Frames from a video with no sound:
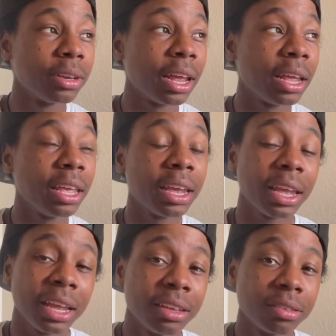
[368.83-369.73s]
that he
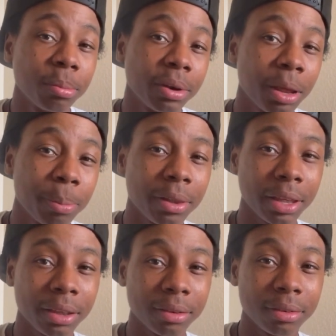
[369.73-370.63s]
can easily
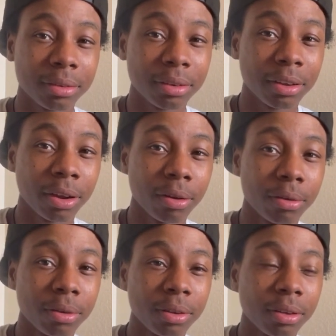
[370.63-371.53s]
manipulate, you know?